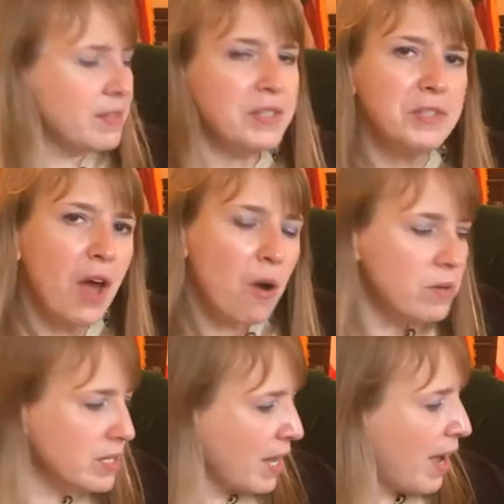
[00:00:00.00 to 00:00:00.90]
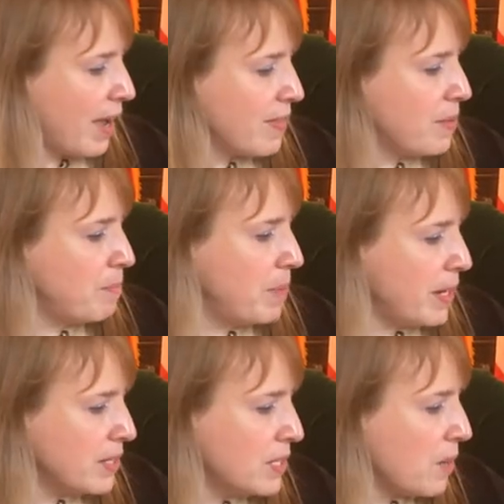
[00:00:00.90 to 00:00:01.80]
This is COSI, the
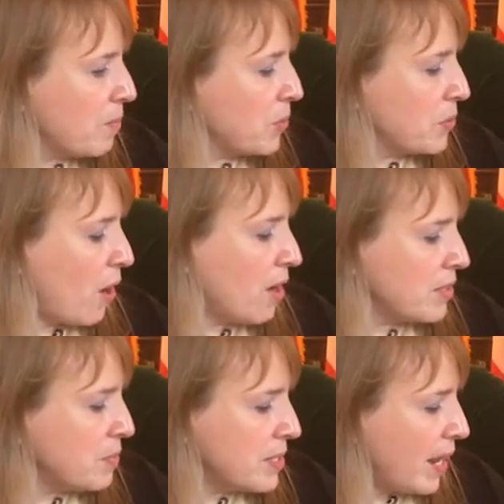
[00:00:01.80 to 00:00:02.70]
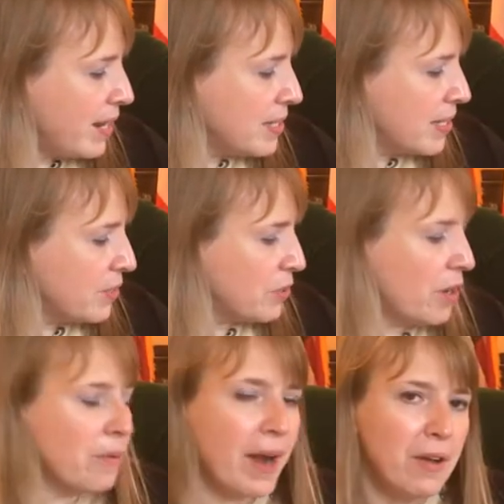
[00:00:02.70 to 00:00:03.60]
biggest, most awesome science center
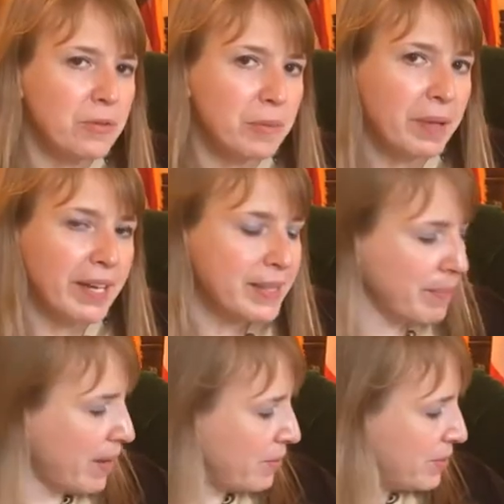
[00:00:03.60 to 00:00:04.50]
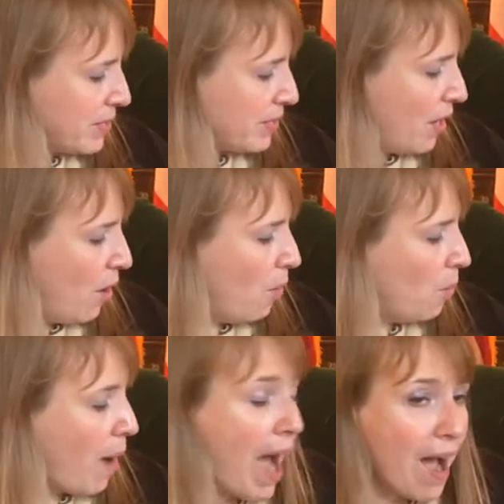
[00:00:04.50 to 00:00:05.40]
around, replied the mouse.
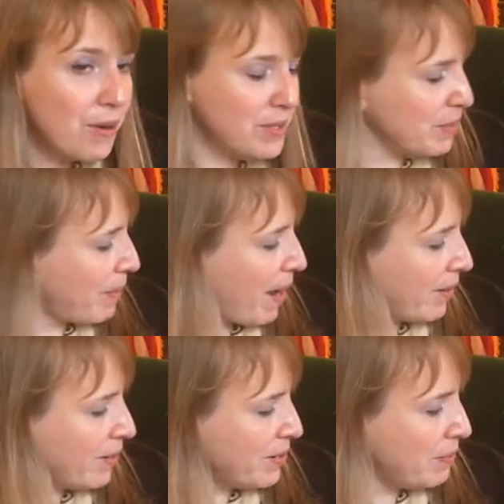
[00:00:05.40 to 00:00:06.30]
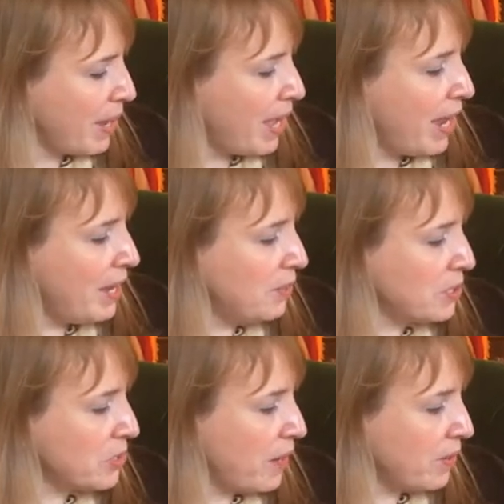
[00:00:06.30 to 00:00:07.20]
Wow, said Packard. He
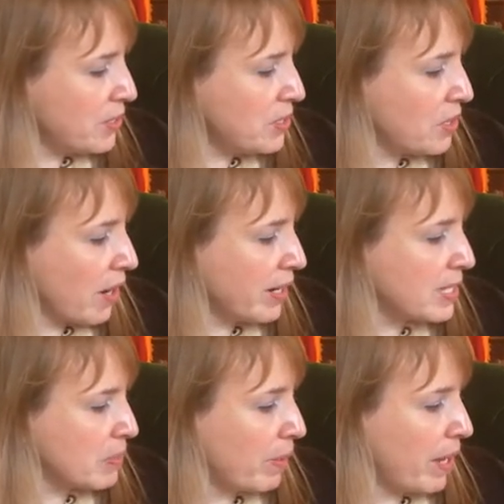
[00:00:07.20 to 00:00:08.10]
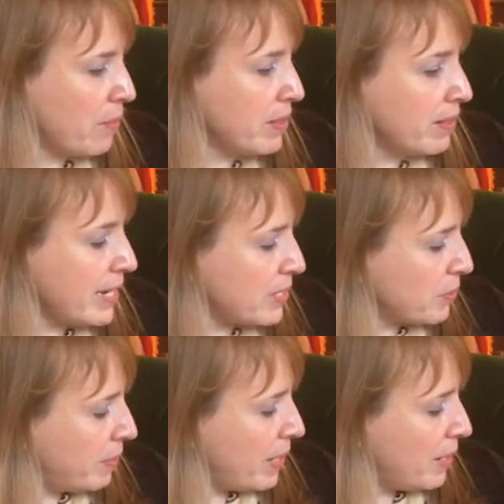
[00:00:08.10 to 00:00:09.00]
looked around and saw kids playing with
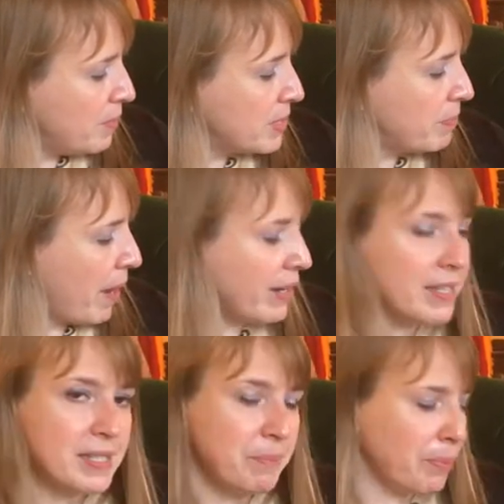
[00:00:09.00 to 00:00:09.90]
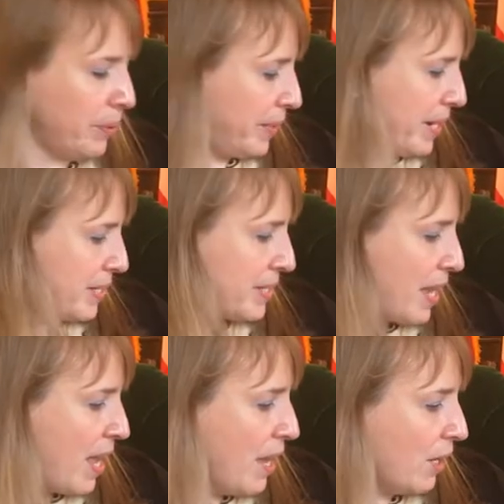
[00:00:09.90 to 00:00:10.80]
laser beams, magnets, and pulleys.
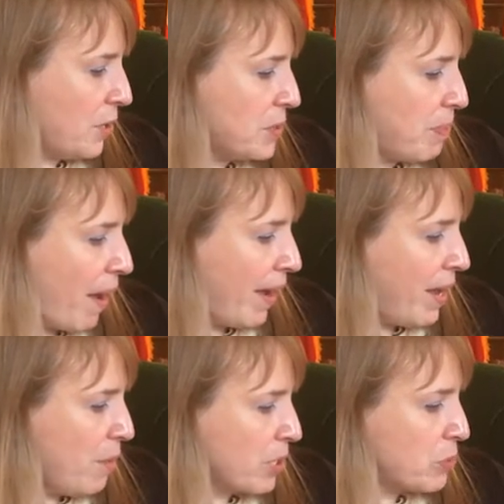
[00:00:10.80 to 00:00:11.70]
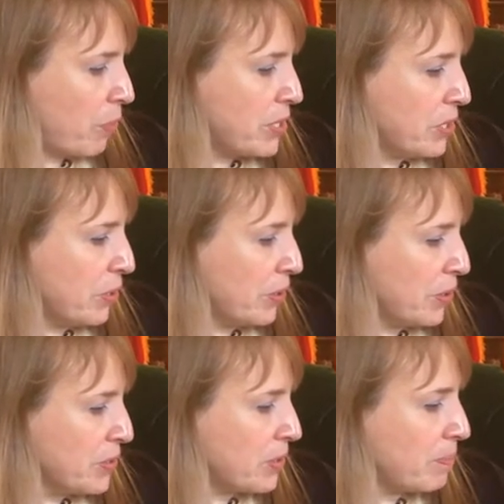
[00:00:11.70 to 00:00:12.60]
Close by, he watched boys and
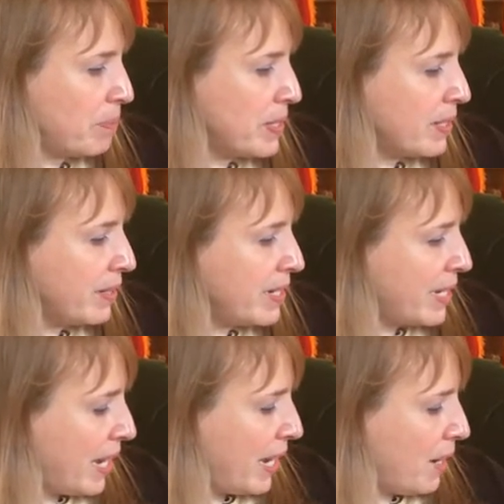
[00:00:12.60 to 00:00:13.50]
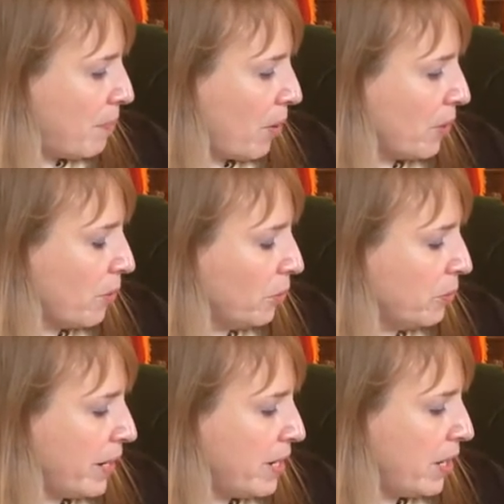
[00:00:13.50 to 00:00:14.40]
girls busily taking apart old
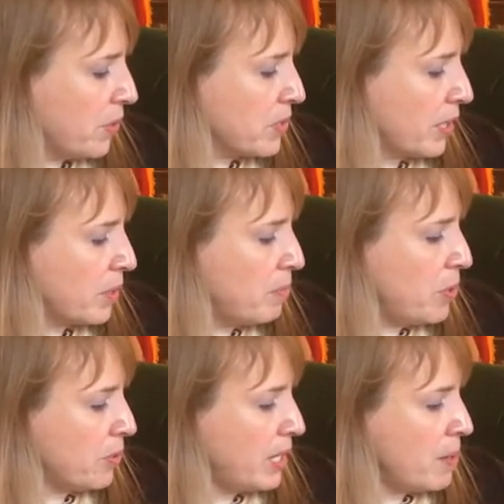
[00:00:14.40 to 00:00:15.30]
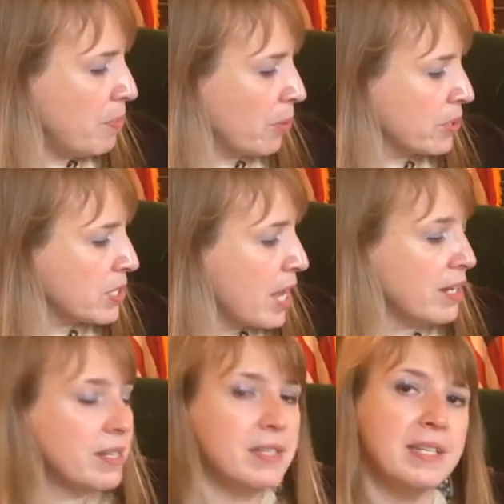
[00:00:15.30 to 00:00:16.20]
radios and computer keyboards
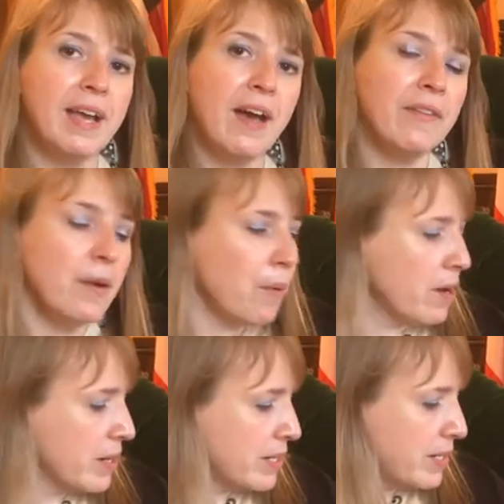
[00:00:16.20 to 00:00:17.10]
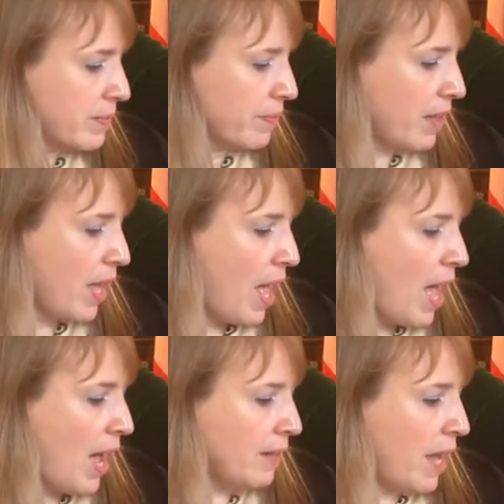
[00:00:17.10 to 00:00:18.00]
to see how they worked.
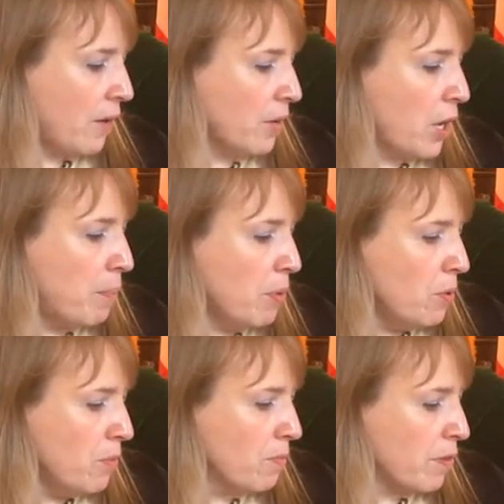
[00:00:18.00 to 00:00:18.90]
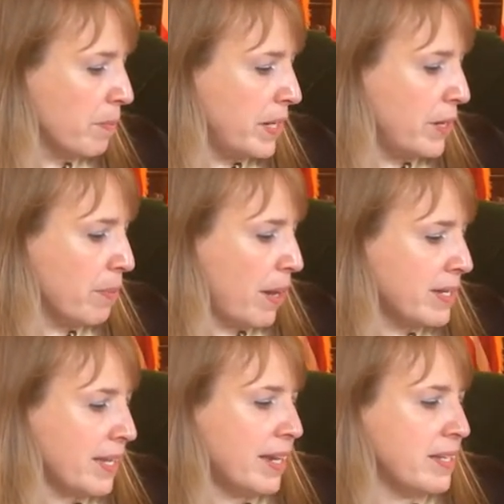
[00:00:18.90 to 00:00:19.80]
A loud kaboom from a nearby
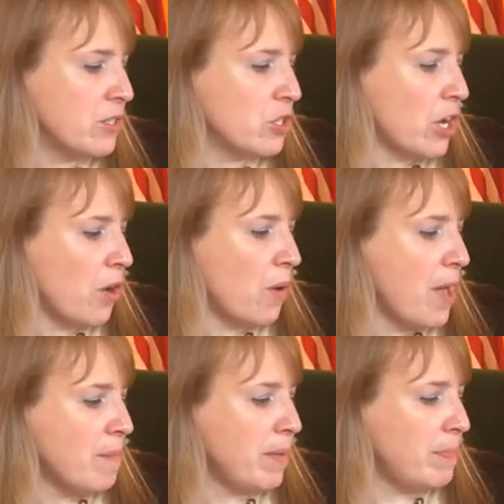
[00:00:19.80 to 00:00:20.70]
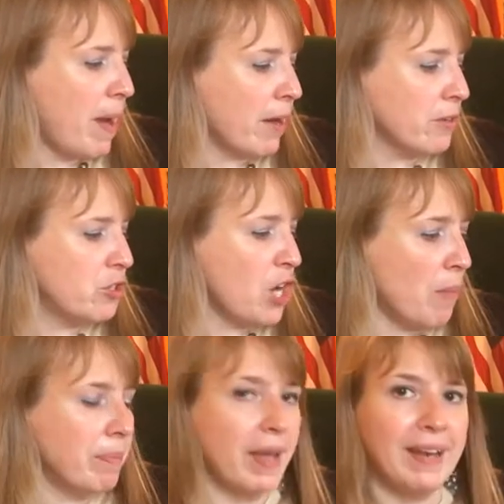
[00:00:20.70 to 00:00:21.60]
science show made Packard
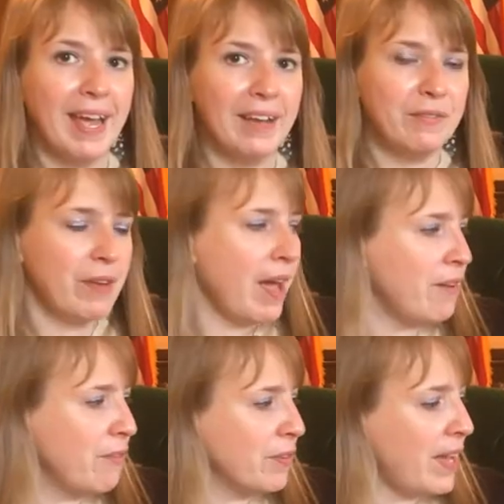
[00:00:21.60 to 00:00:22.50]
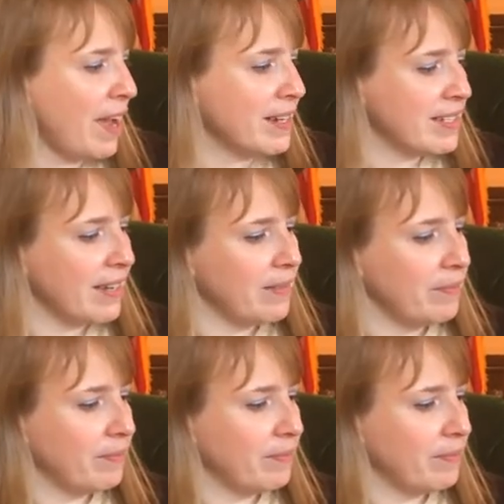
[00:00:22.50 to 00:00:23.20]
jump and head for the exit.